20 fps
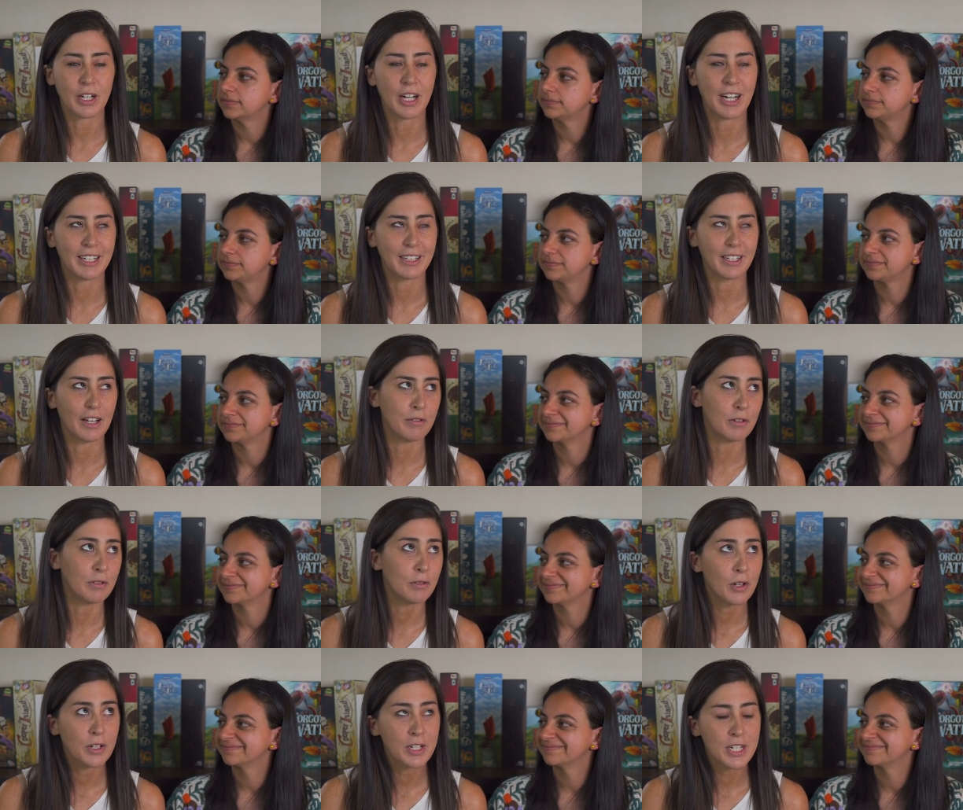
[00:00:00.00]
Speaker 1: I
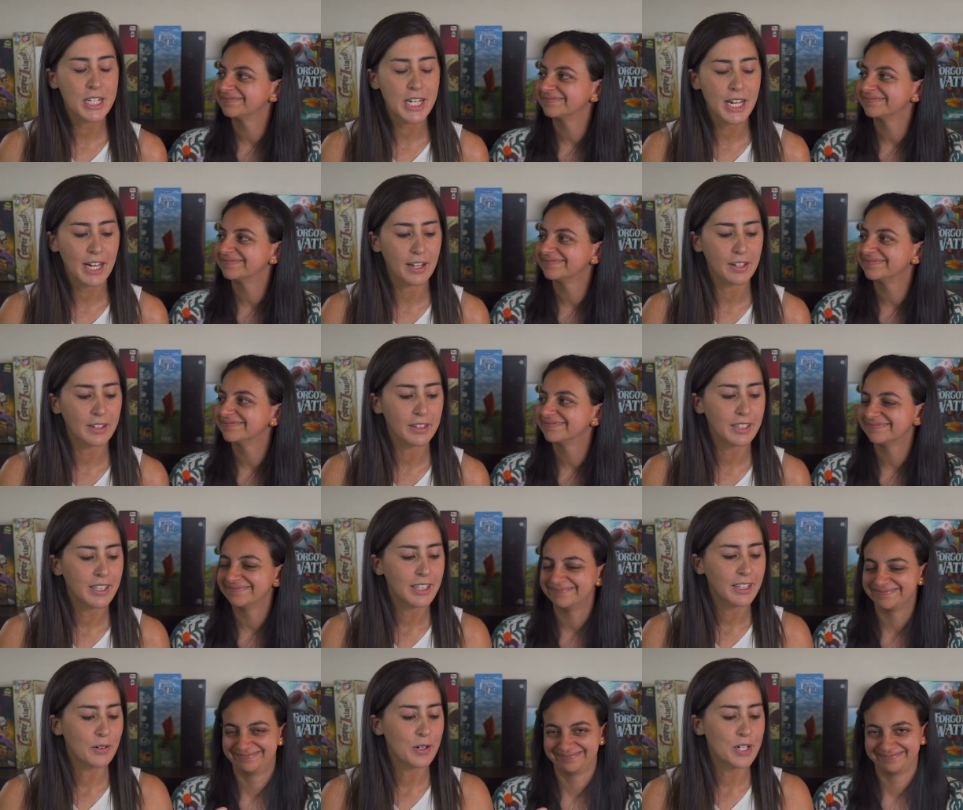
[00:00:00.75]
love a
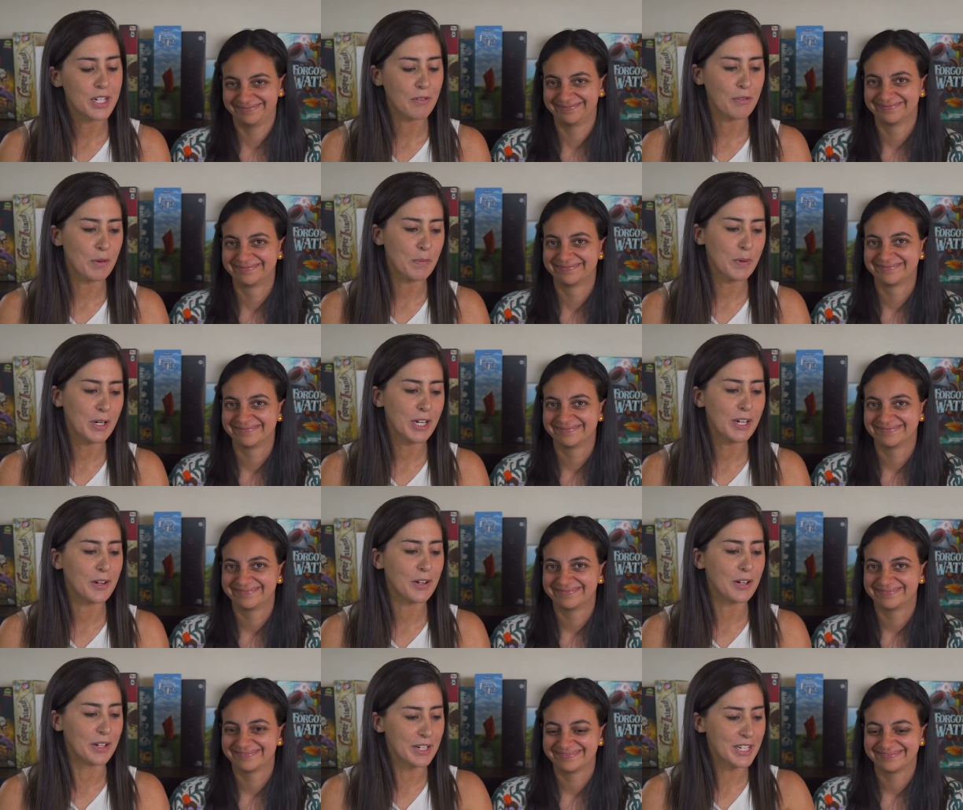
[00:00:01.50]
rondelle, mm-hmm. which everybody
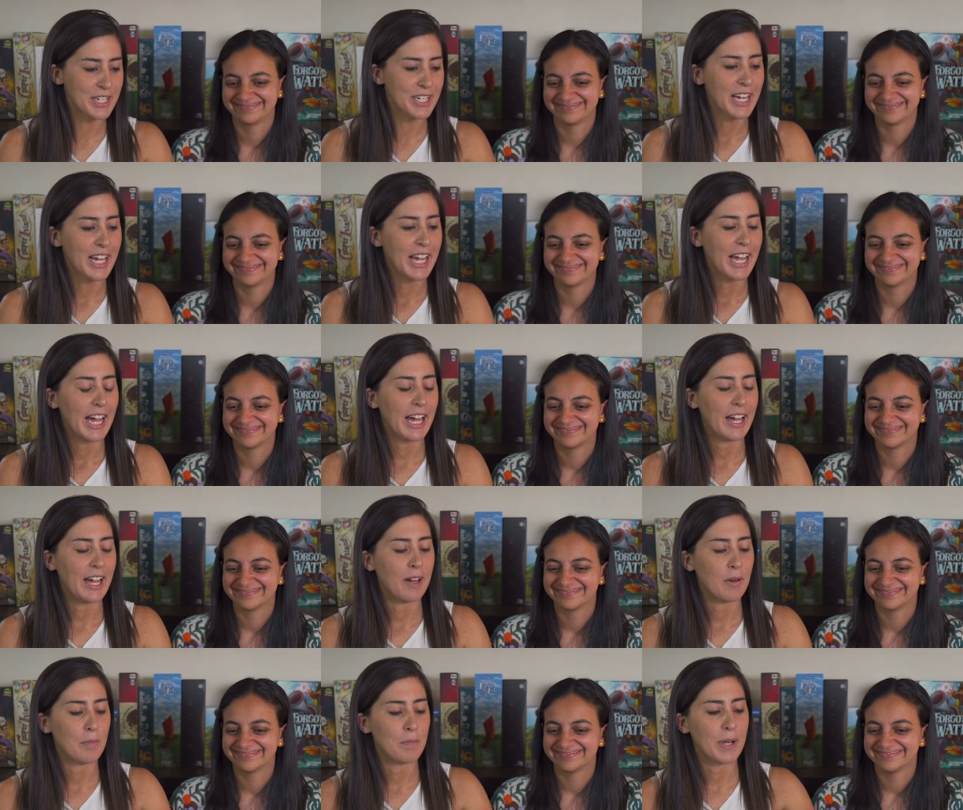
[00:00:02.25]
knows,
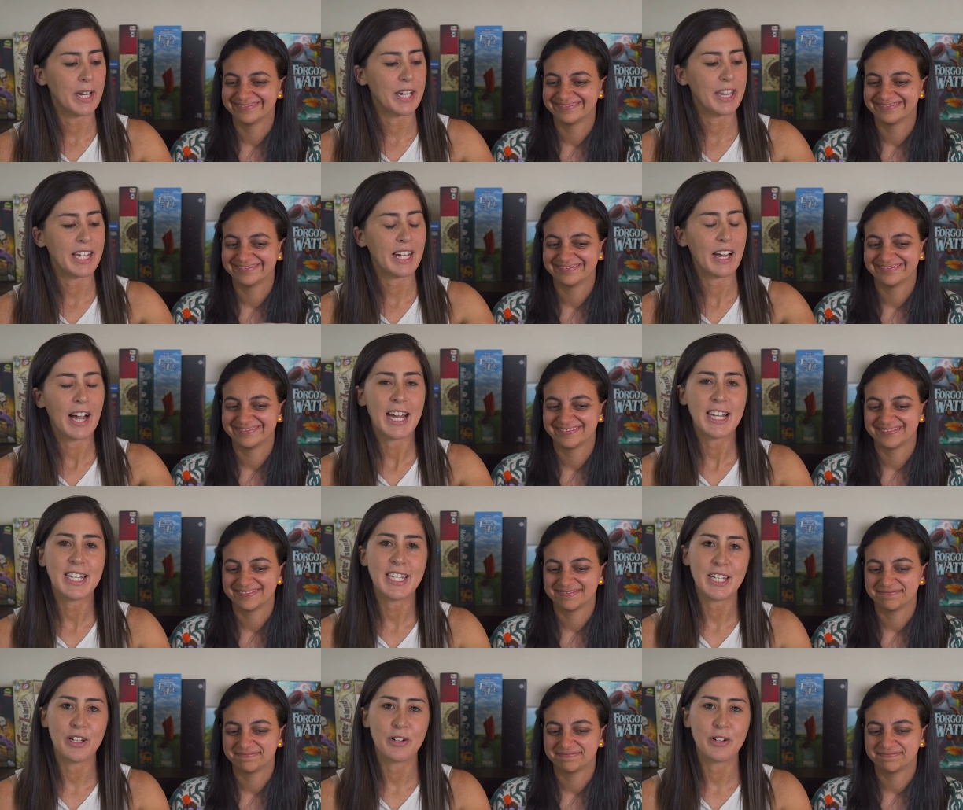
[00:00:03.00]
um, but the
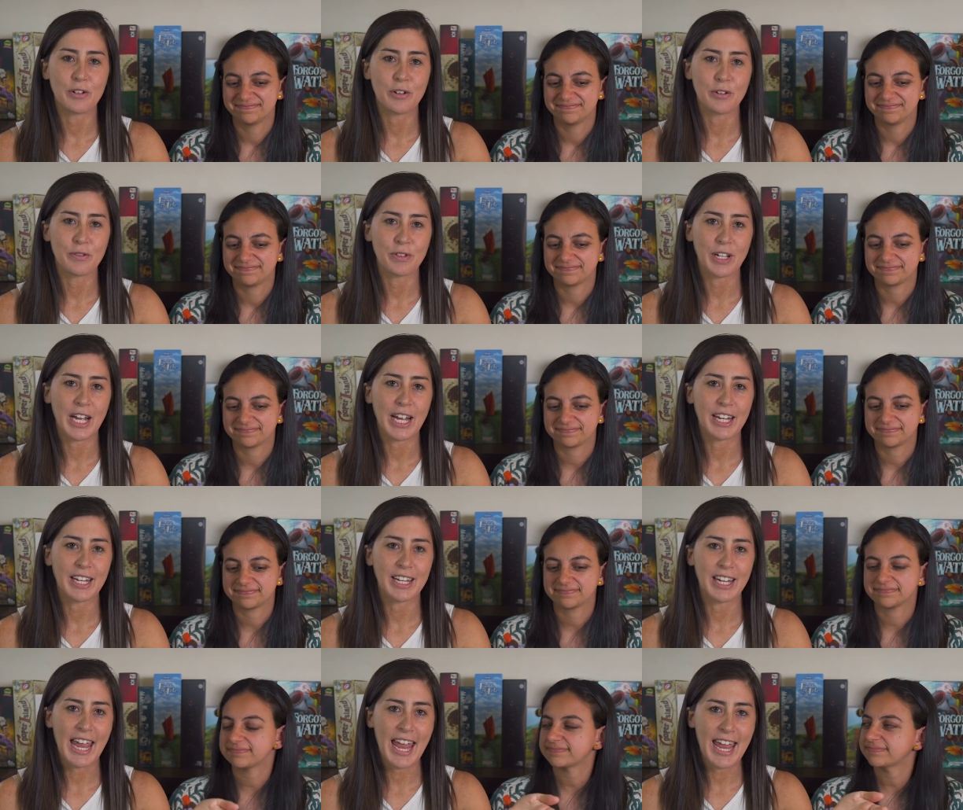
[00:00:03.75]
idea of
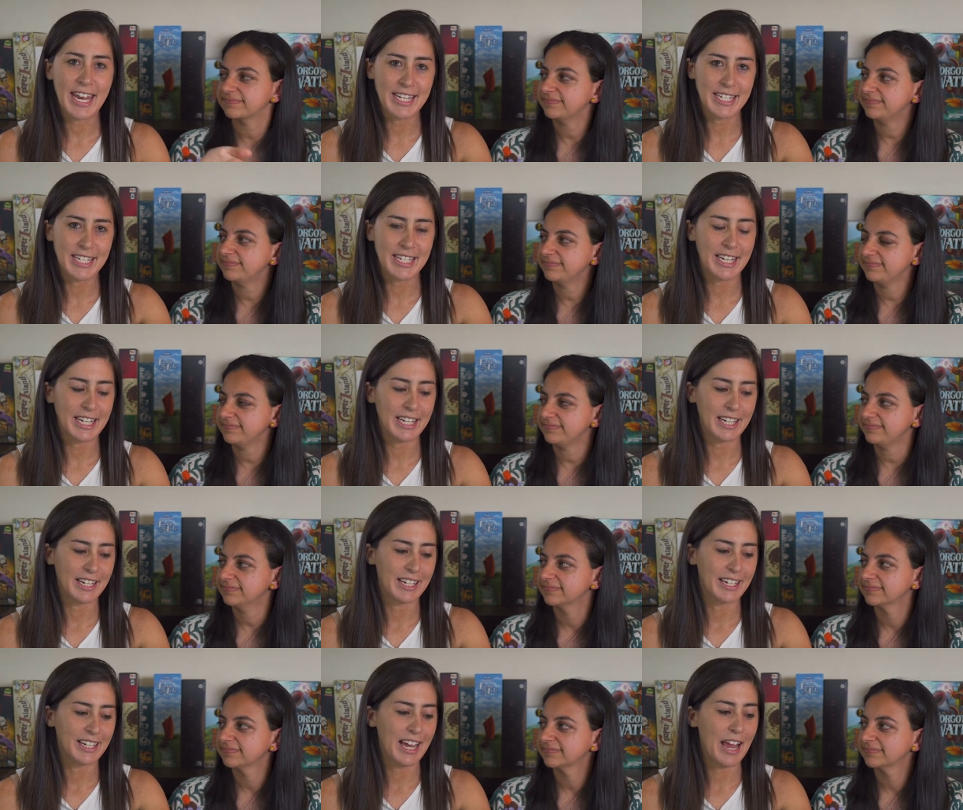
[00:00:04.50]
like
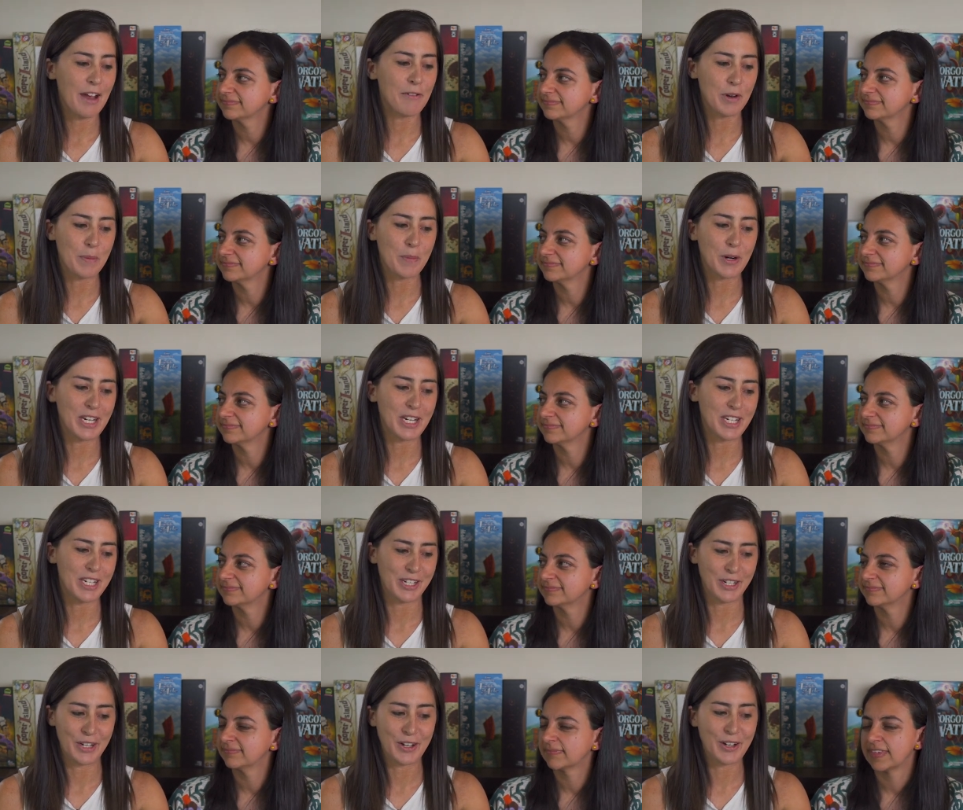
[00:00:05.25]
ending
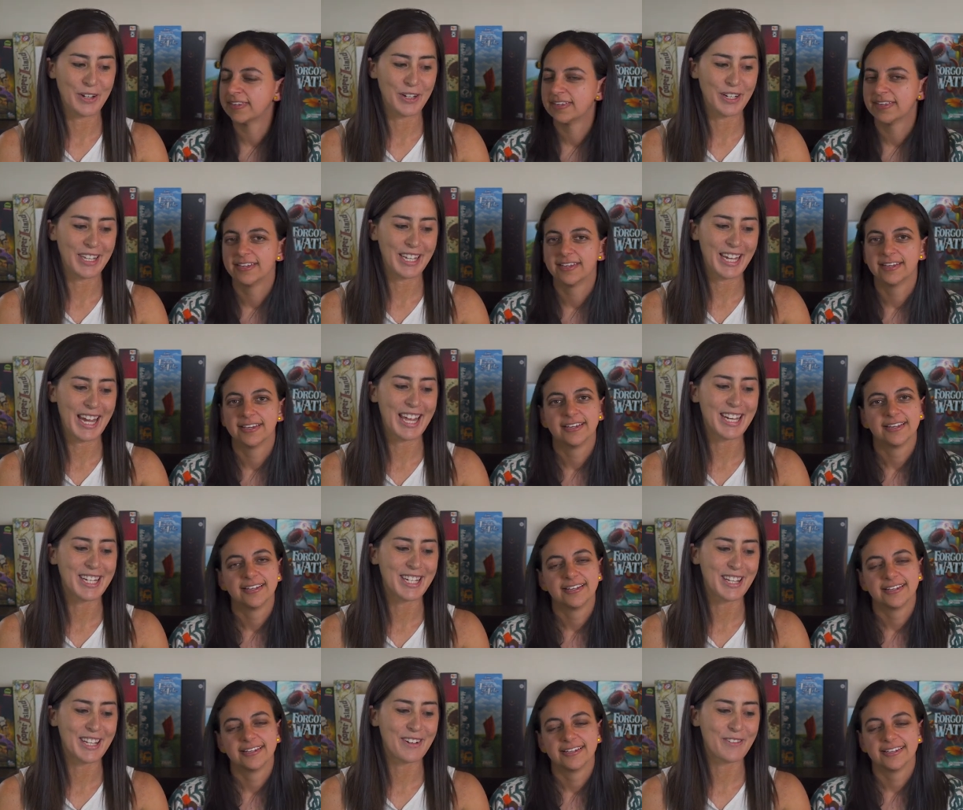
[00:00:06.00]
everybody's turn at the
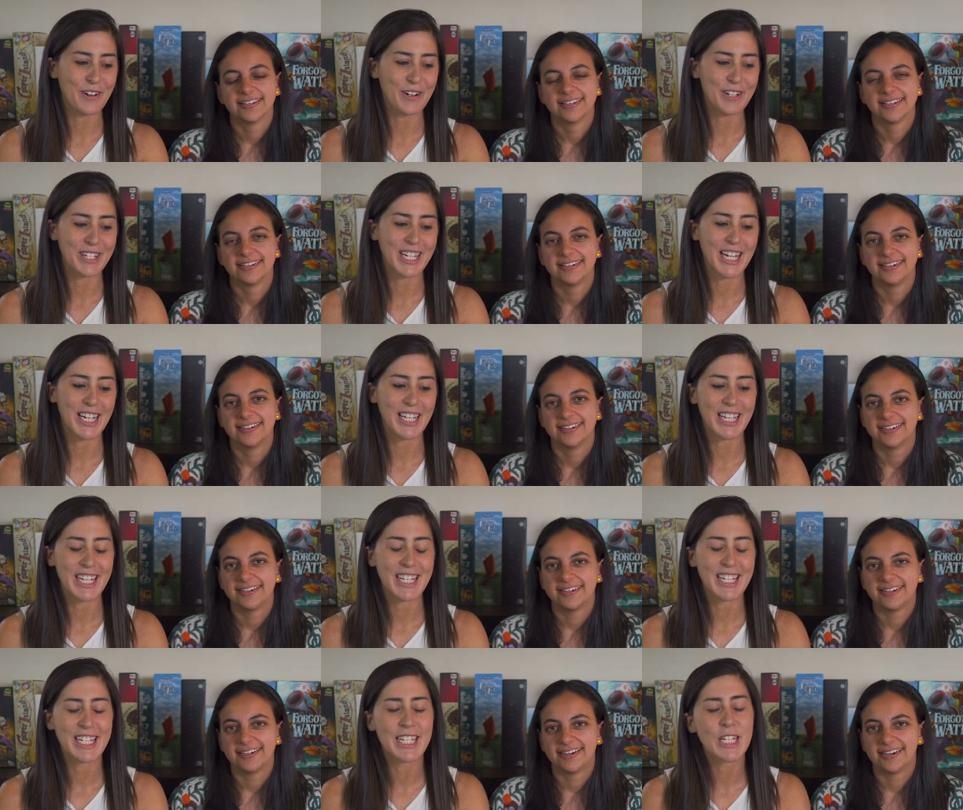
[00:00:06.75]
end of the
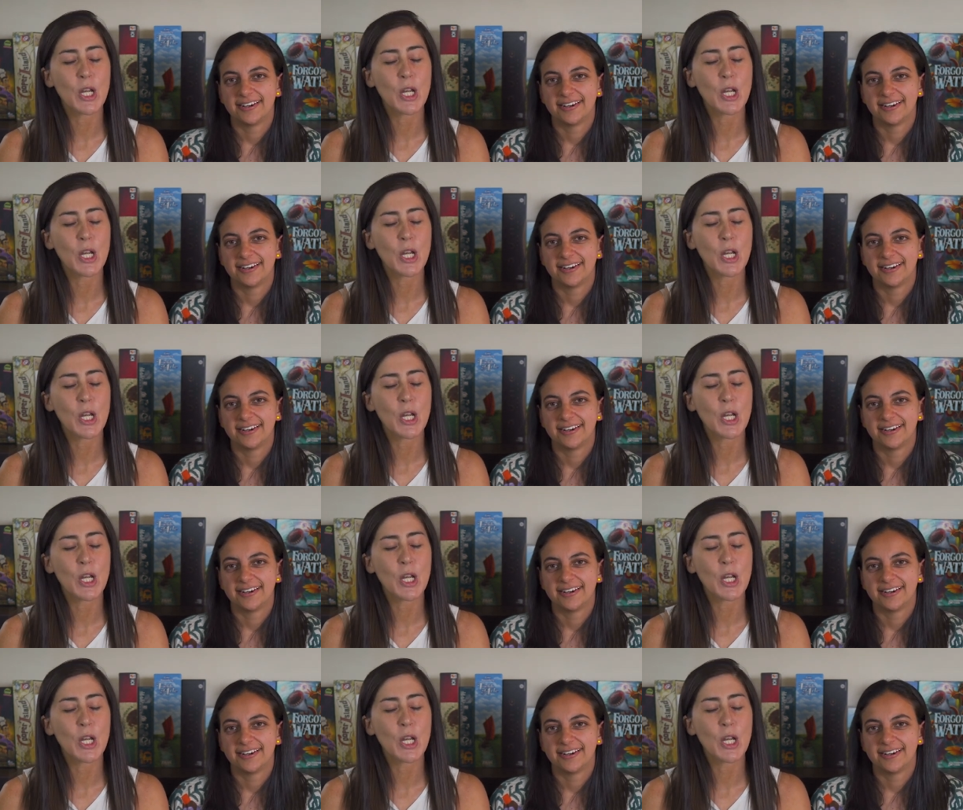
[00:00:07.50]
rondelle is